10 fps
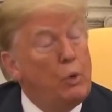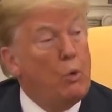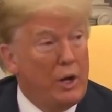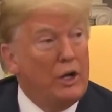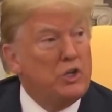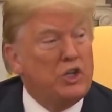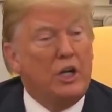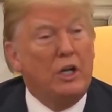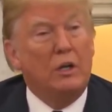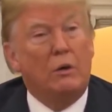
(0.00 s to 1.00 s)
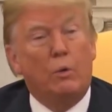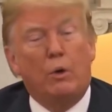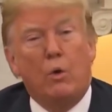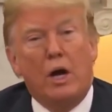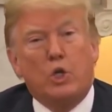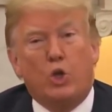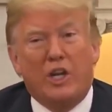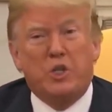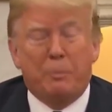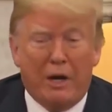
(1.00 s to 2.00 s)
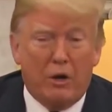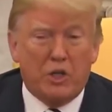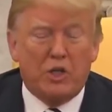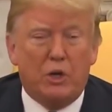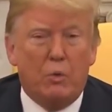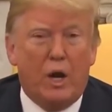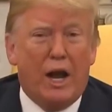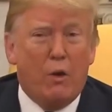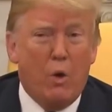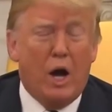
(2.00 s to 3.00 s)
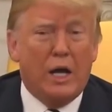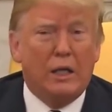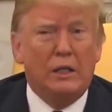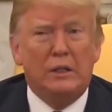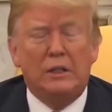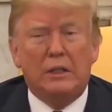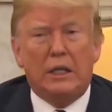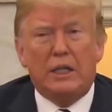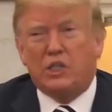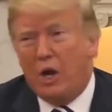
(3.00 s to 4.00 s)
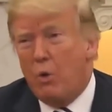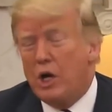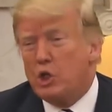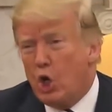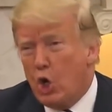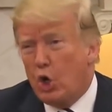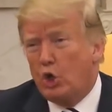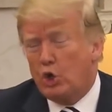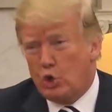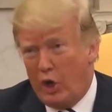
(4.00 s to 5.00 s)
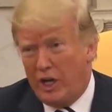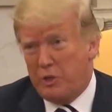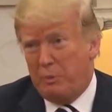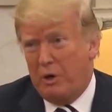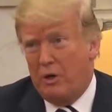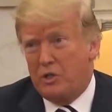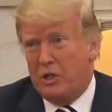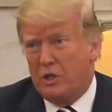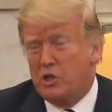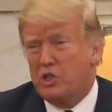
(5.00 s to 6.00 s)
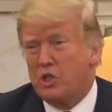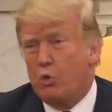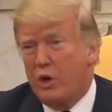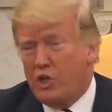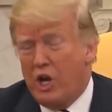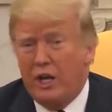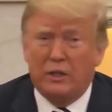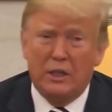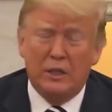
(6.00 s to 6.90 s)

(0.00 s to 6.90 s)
Well, we're going to see. We want transparency. What I want is I want total transparency. This is a witch hunt.